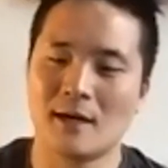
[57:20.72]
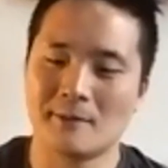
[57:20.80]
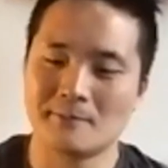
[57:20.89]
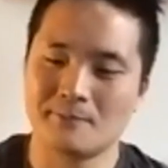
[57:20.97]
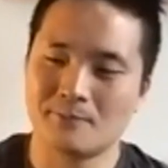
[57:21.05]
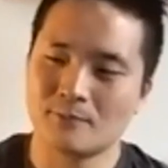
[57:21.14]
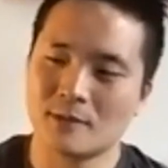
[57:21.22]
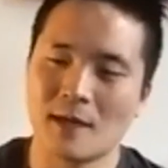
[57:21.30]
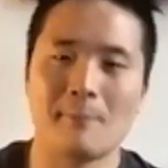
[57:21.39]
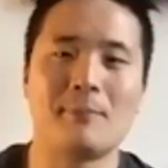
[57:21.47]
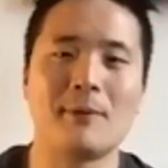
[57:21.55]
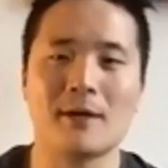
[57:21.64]

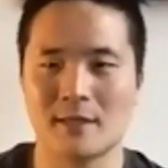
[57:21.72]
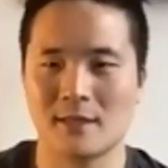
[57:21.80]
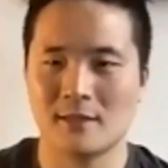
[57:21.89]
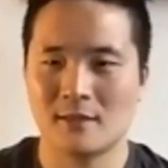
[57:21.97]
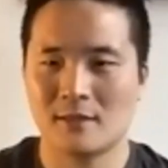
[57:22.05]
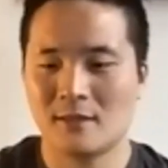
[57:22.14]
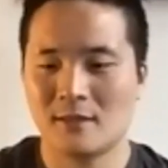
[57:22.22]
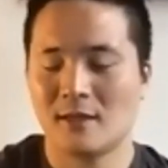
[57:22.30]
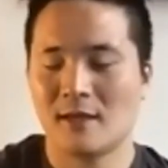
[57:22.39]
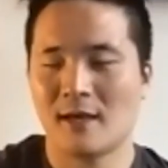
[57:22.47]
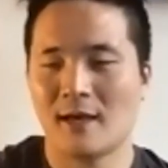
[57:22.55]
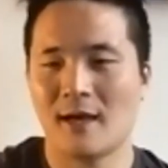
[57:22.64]
bucket
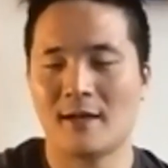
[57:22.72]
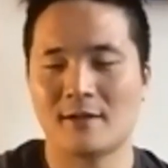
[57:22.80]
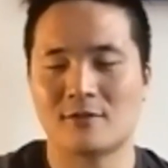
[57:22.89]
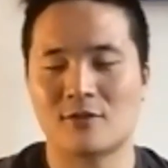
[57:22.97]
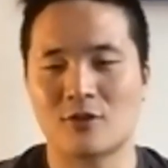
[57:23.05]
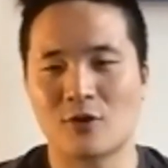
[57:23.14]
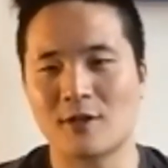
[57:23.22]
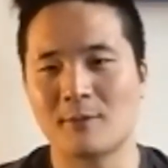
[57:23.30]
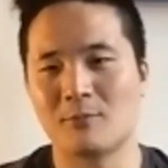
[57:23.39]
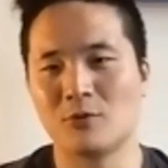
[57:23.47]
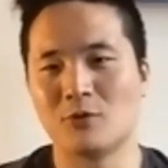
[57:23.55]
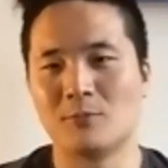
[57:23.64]
and there's 30
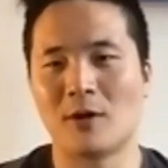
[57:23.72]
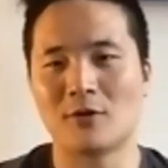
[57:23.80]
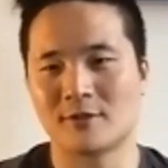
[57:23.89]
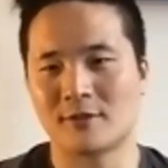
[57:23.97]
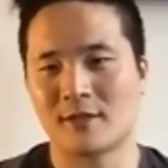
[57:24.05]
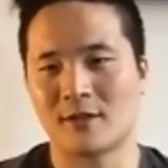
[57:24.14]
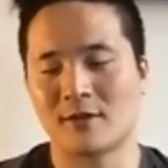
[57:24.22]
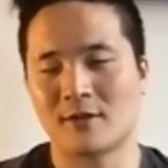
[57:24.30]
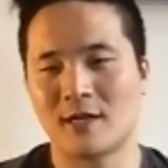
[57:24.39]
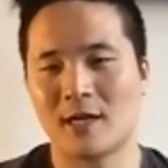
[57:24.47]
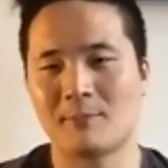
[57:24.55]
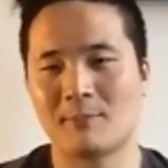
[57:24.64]
blue balls in there,
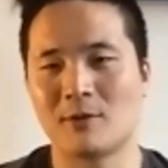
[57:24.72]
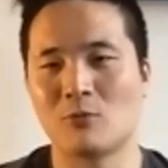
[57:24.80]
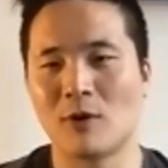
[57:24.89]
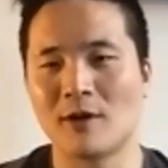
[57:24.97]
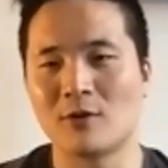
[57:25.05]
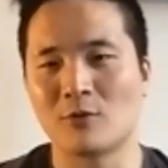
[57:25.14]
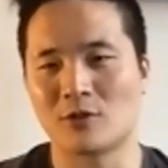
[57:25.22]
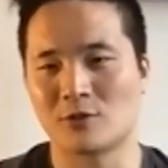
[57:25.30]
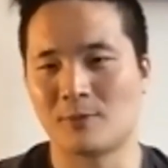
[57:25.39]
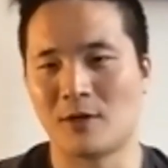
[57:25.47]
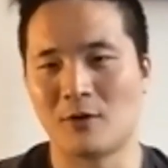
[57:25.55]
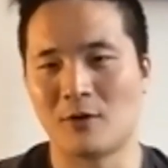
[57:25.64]
and I put one orange
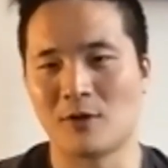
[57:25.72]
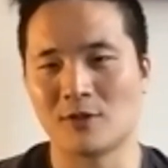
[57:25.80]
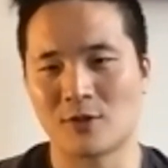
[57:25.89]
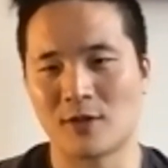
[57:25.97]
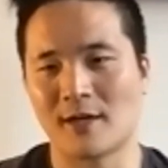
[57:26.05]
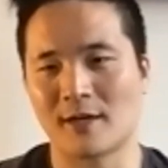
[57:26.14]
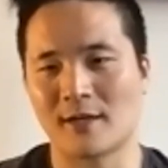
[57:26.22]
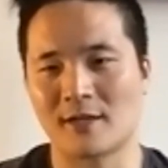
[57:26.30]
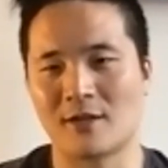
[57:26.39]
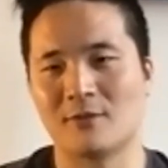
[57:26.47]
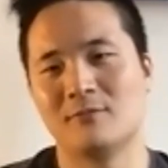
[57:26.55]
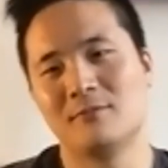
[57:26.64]
ball, where's your eye gonna
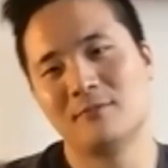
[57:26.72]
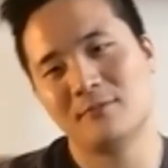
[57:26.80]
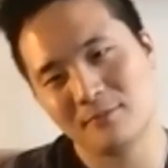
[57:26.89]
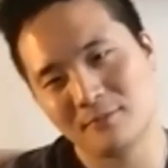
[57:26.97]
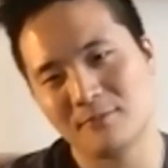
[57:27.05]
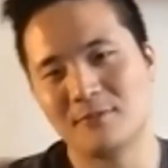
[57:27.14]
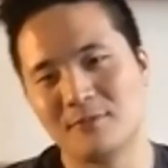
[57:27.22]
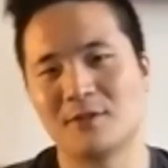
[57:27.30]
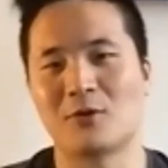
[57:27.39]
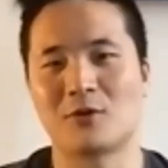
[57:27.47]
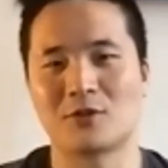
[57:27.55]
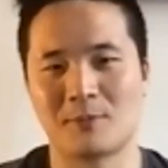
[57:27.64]
go? The
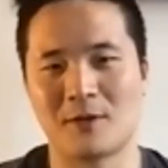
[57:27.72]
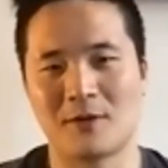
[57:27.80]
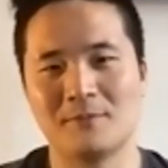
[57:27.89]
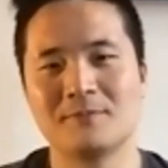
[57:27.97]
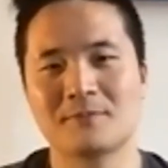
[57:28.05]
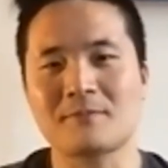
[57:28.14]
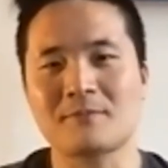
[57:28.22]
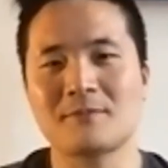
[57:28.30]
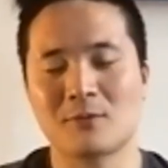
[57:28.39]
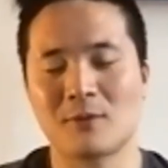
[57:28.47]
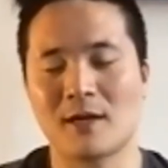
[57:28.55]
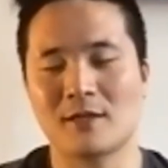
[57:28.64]
orange ball,
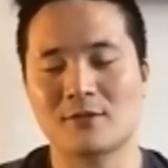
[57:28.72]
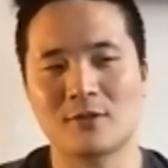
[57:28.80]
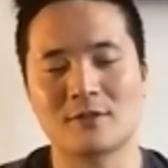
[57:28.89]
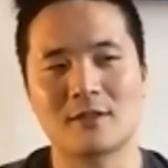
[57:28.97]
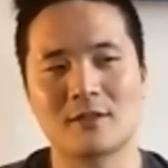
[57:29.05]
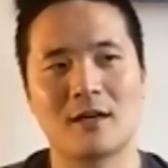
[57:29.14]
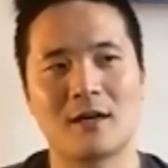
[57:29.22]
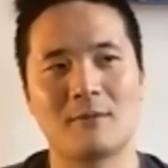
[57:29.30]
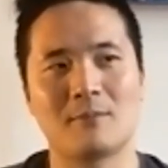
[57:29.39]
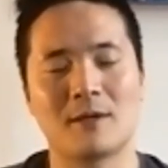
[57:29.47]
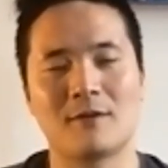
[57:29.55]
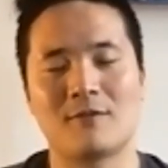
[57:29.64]
right? So it's,
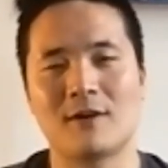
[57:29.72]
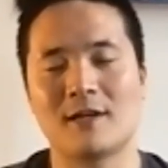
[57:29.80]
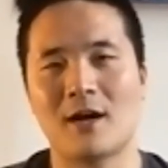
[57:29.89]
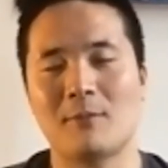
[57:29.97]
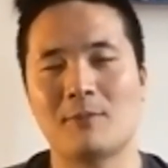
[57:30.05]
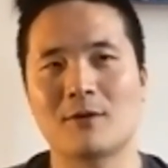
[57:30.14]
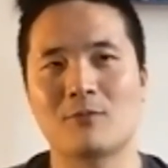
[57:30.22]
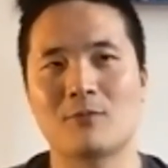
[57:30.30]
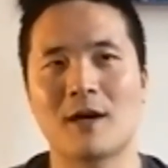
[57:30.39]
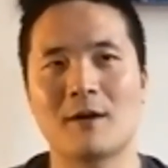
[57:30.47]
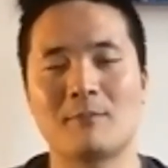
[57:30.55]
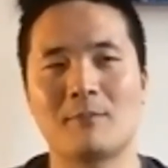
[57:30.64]
but if I now put a
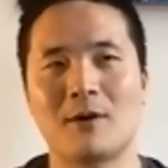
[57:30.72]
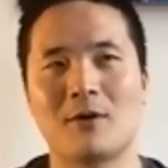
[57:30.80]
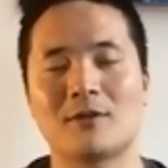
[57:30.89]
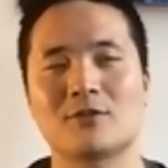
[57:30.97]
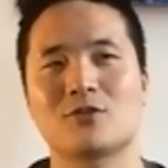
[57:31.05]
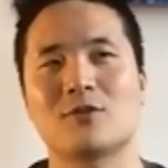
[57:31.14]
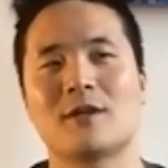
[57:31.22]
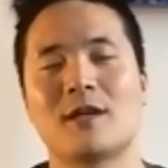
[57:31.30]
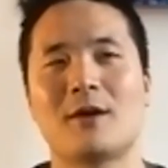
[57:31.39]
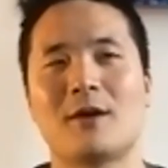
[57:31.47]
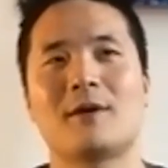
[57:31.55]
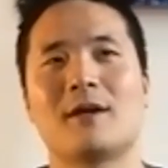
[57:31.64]
red ball in a certain
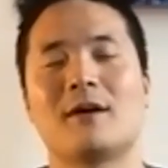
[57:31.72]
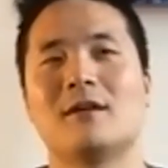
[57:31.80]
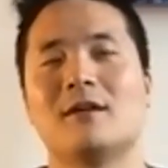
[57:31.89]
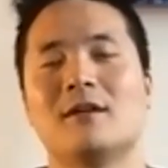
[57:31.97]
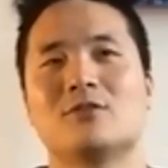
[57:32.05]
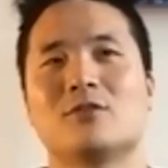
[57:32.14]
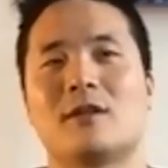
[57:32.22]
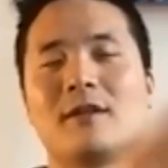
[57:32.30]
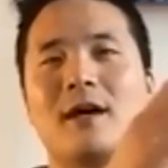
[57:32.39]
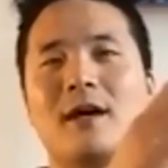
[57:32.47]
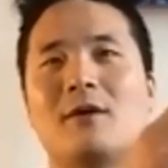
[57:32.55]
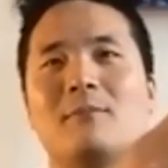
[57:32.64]
area, so that
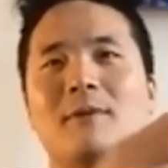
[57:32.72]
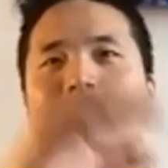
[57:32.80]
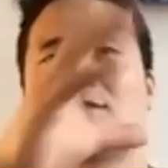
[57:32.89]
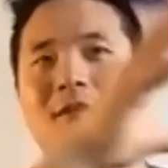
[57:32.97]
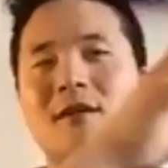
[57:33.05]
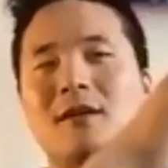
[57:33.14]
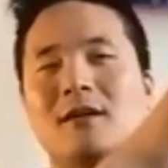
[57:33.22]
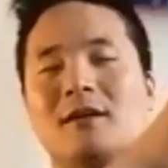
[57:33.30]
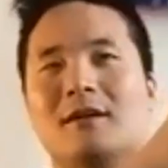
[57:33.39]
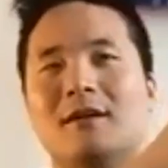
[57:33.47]
now it makes the